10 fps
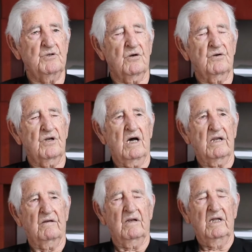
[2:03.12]
do
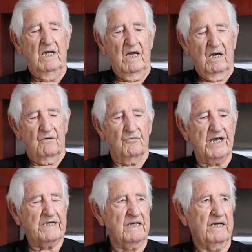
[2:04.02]
not
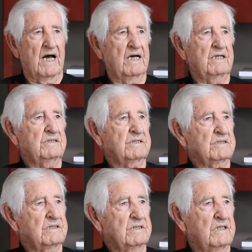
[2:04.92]
recognize
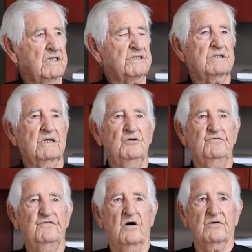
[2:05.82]
us who
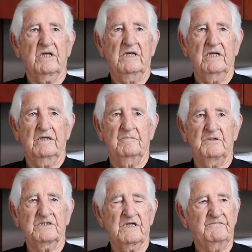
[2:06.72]
fought in the
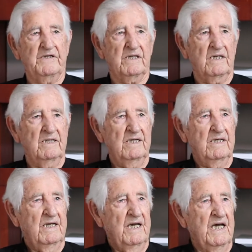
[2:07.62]
Pacific
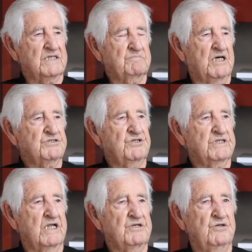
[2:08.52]
as much as
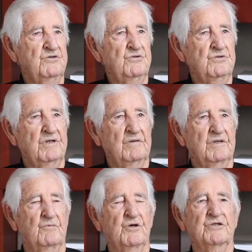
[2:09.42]
they do
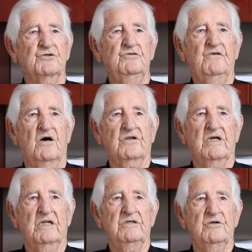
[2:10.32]
the ones who fought
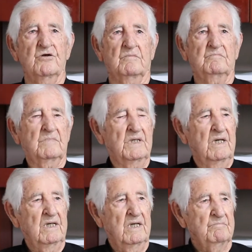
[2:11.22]
in Europe.
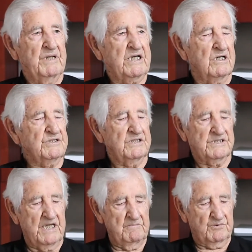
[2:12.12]
Because it
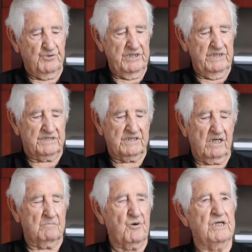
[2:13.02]
seems we
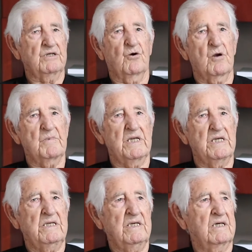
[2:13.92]
celebrate
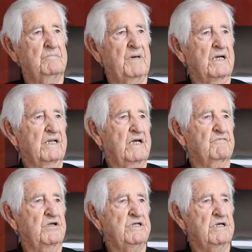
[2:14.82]
Normandy about
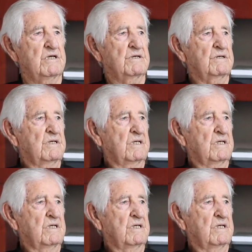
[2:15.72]
every year,